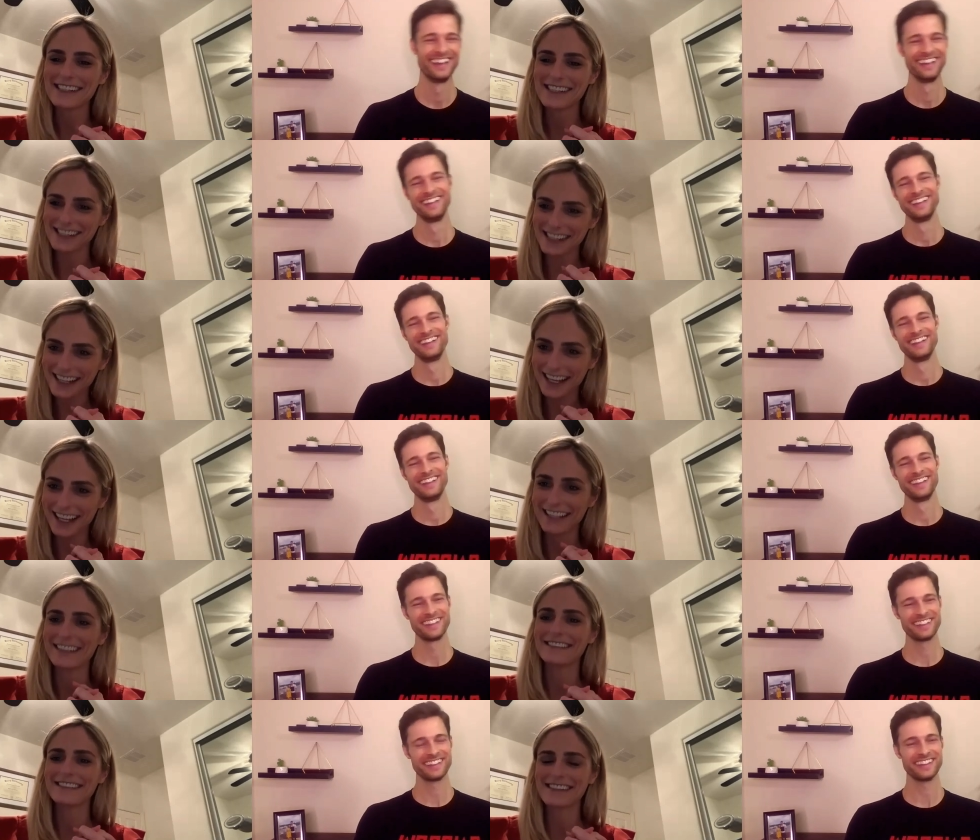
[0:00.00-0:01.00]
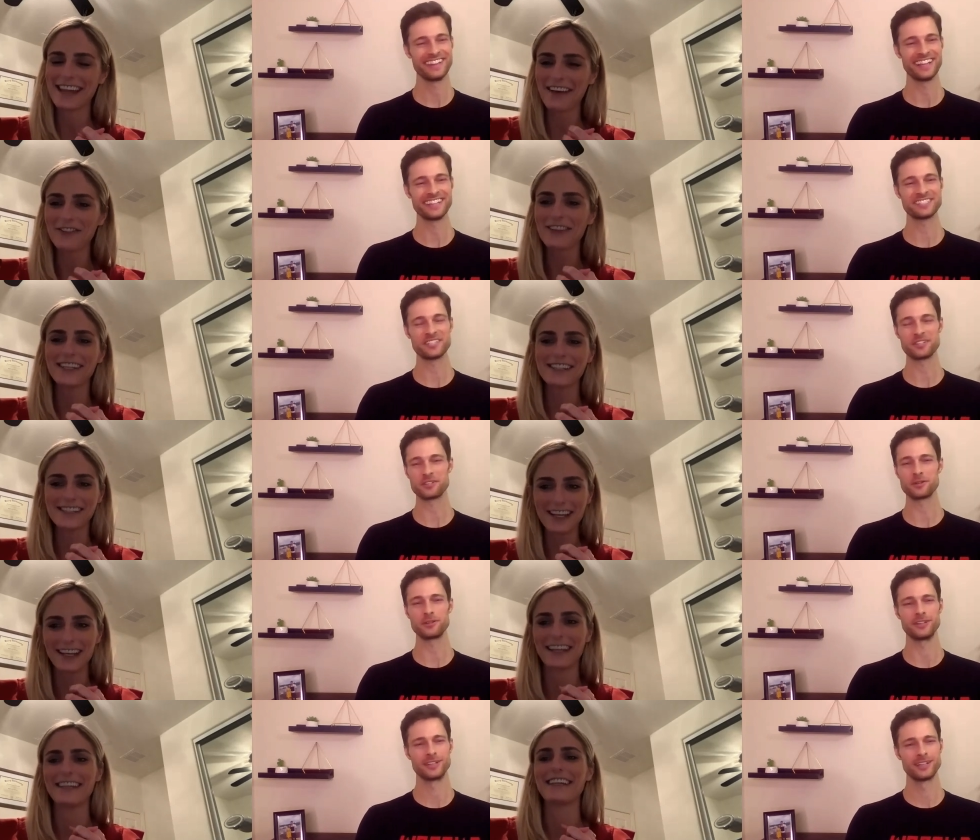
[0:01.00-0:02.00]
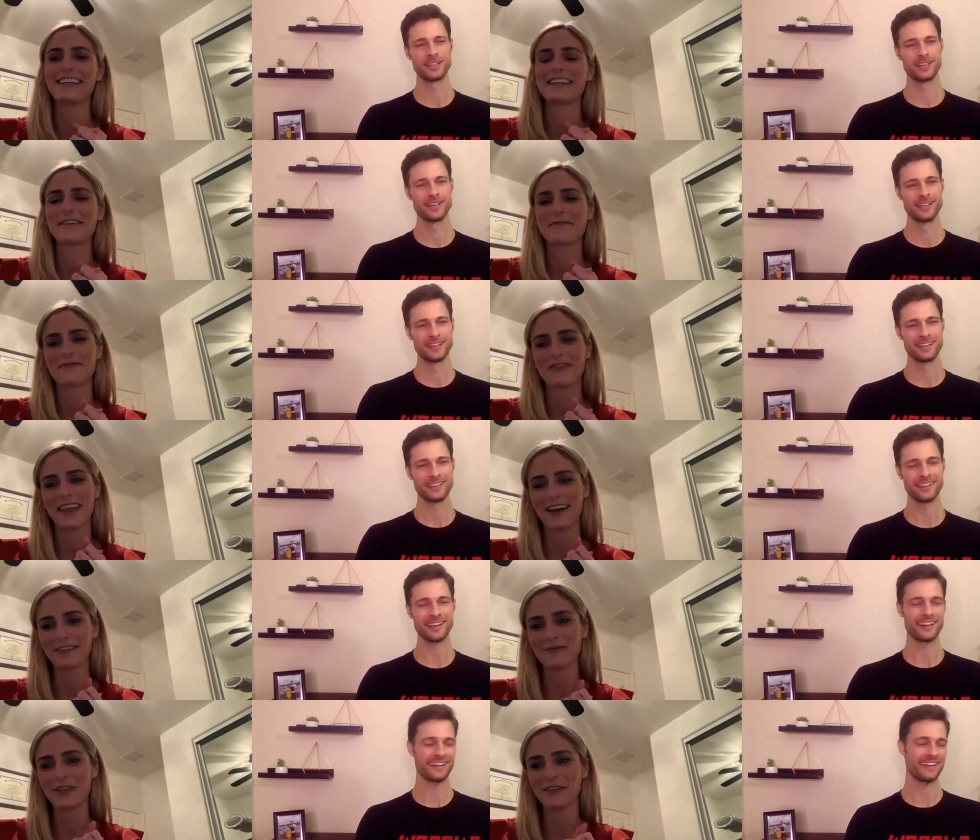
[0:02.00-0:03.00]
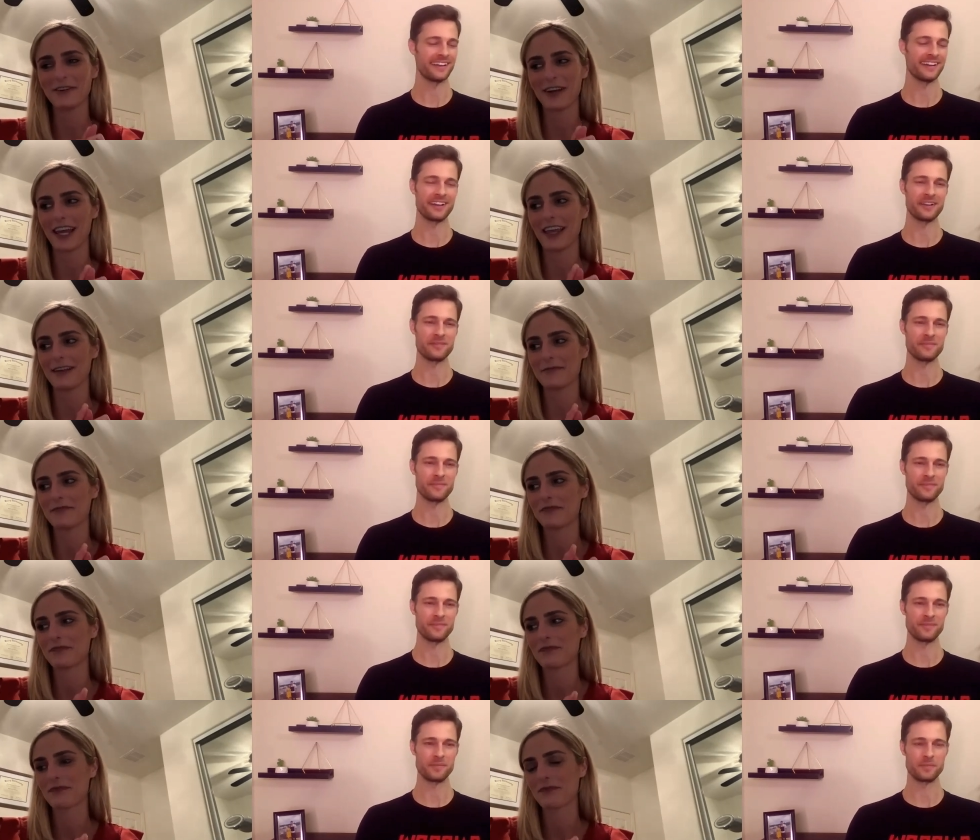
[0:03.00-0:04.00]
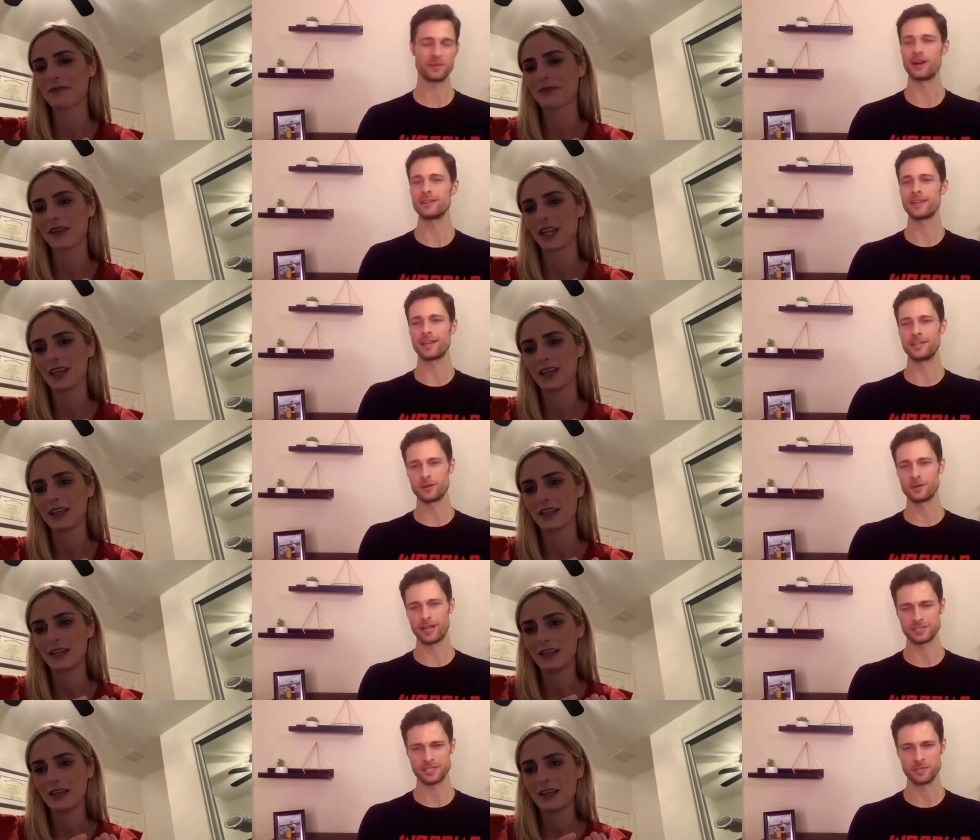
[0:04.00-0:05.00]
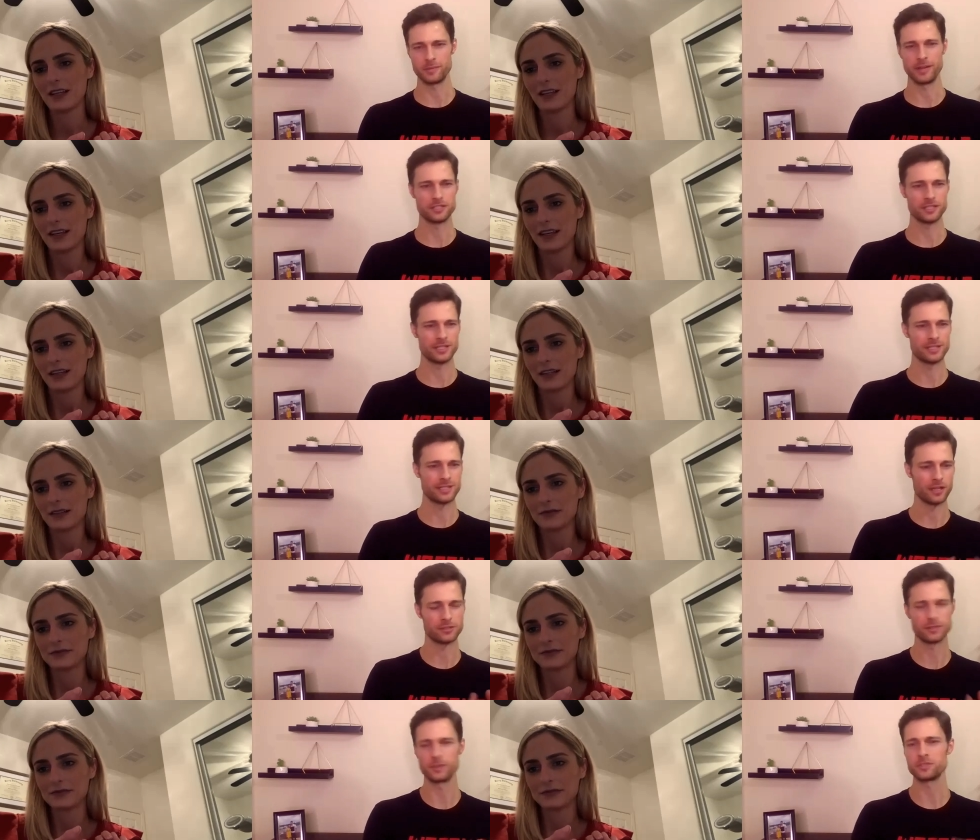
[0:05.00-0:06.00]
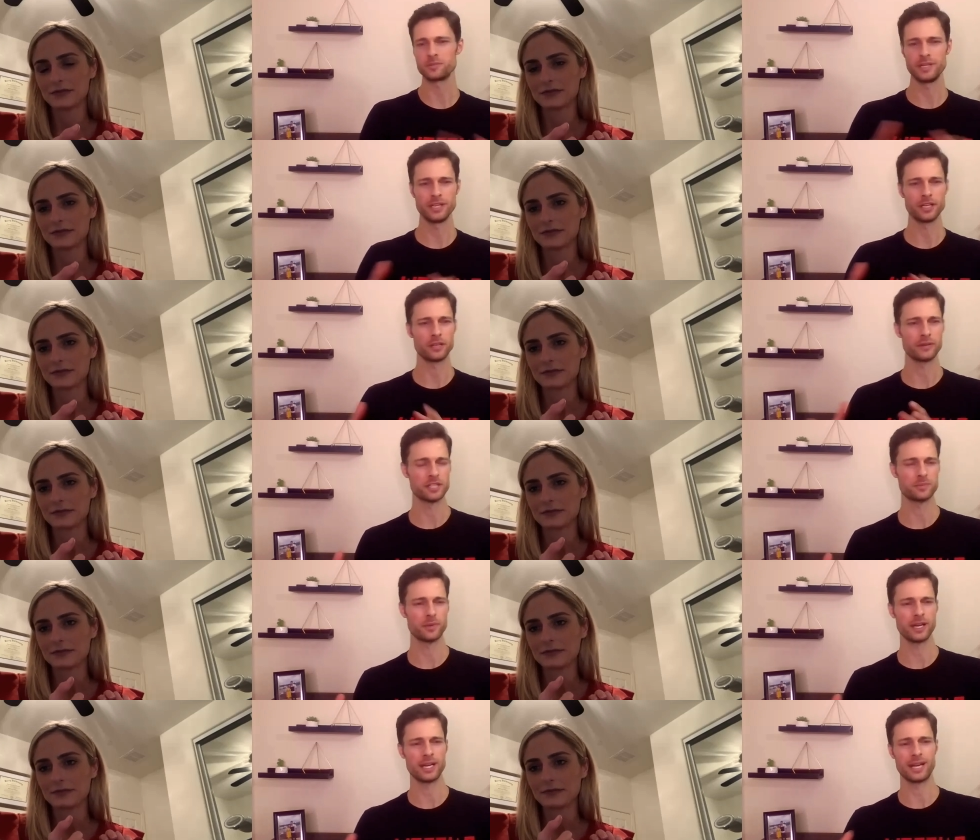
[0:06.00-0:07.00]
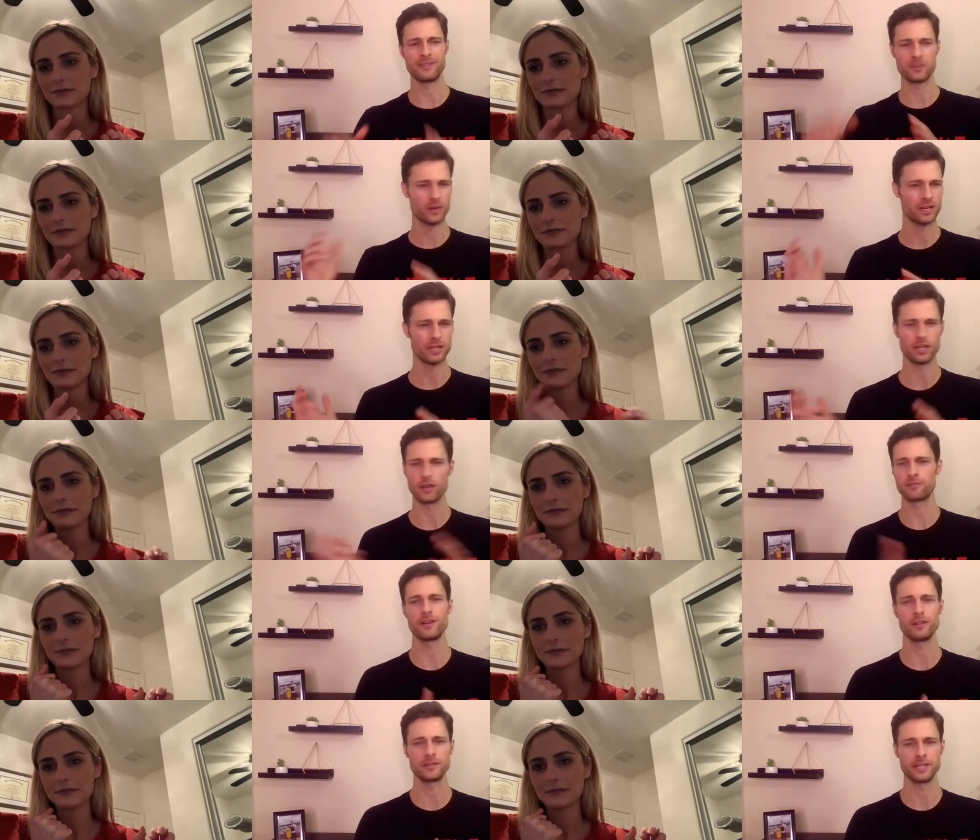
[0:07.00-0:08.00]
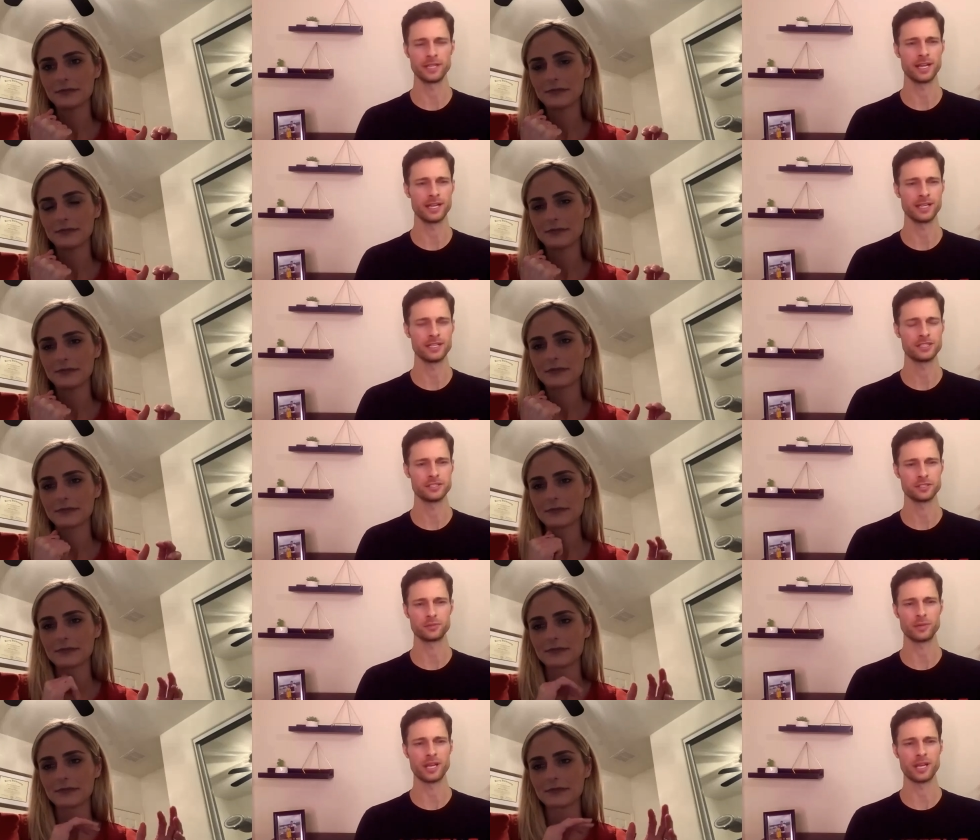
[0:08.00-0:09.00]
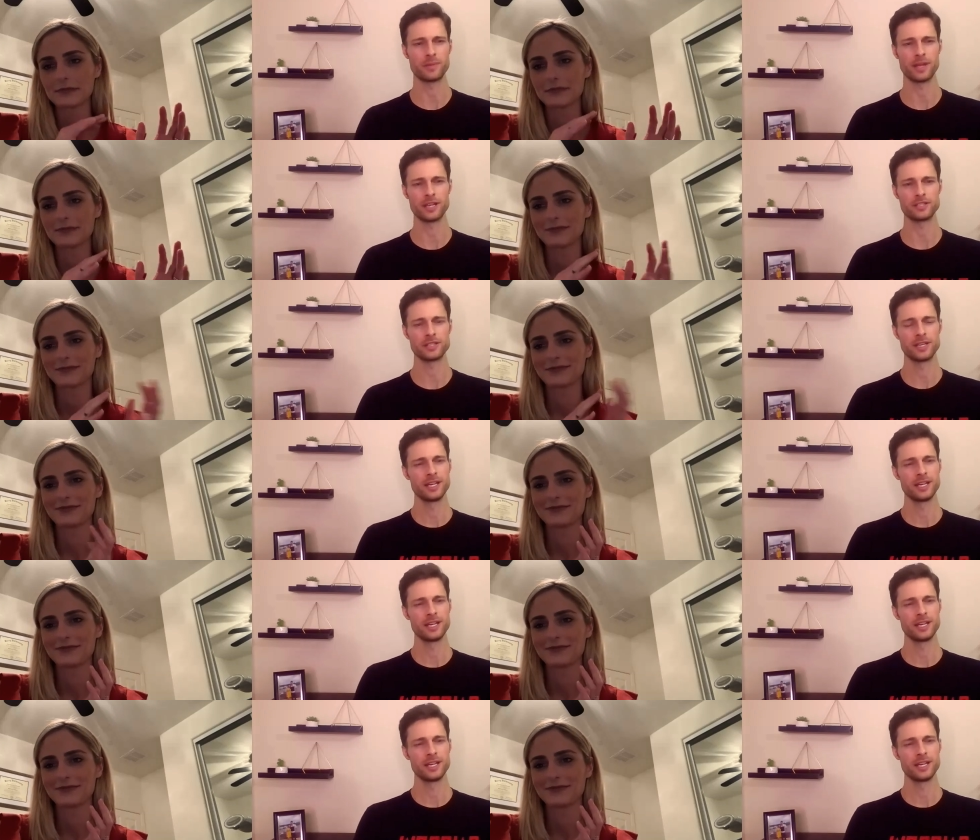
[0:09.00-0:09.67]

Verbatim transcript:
Speaker 1: should. You definitely so should. Cool. That yeah, would be great. Uh,
Speaker 2: but on that note, actually, you mentioned you know social media, great spot. Everyone, go follow Nalani. She has a great page.